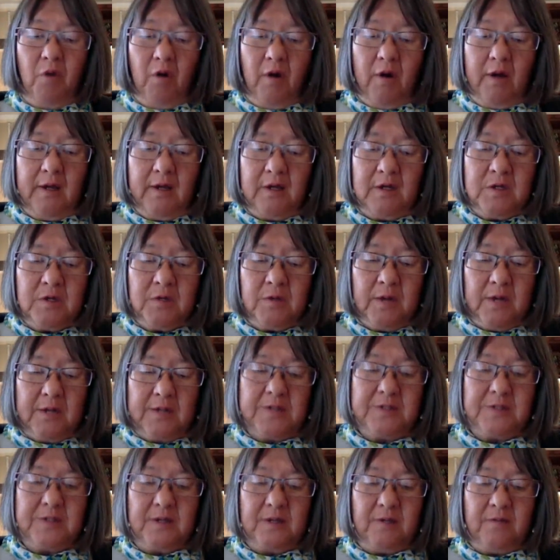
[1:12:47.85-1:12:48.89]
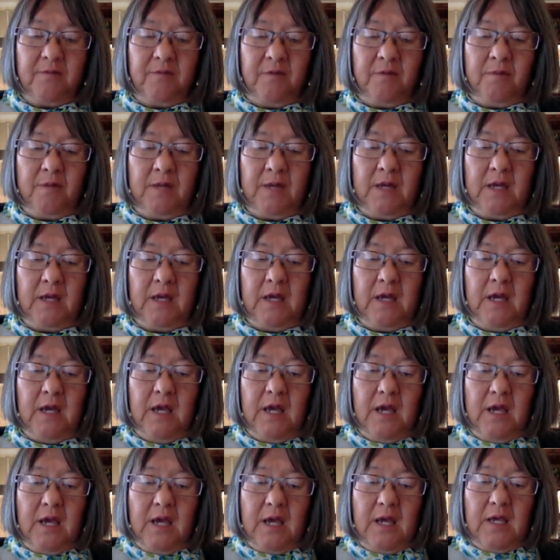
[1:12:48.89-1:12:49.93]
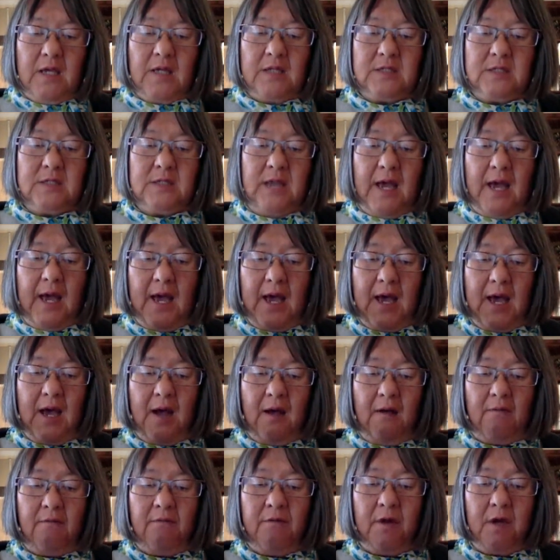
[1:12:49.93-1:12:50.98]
interesting for me is to have